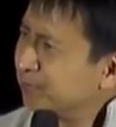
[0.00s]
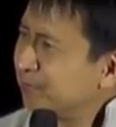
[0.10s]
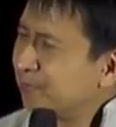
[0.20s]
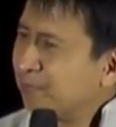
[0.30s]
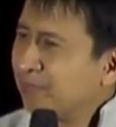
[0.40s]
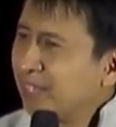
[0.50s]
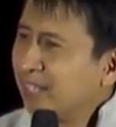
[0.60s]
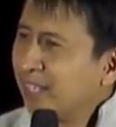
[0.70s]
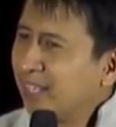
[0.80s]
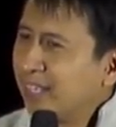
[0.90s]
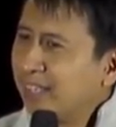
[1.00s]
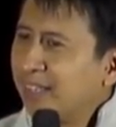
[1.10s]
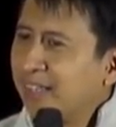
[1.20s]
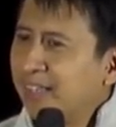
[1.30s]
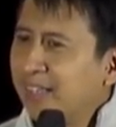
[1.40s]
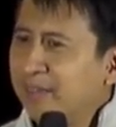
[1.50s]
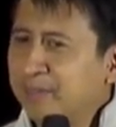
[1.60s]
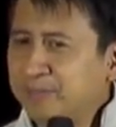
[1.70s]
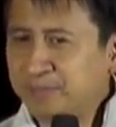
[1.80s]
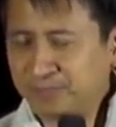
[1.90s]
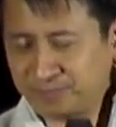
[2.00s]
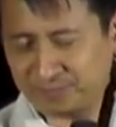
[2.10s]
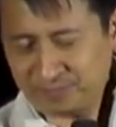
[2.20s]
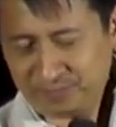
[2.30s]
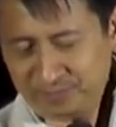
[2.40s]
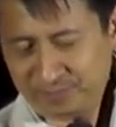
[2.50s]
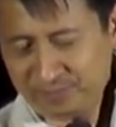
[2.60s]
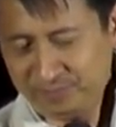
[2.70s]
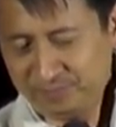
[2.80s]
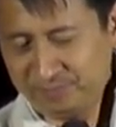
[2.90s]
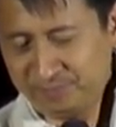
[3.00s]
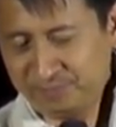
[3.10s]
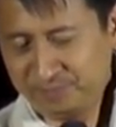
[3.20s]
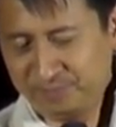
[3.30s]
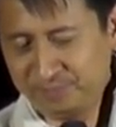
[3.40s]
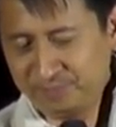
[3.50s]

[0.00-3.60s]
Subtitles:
[no speech]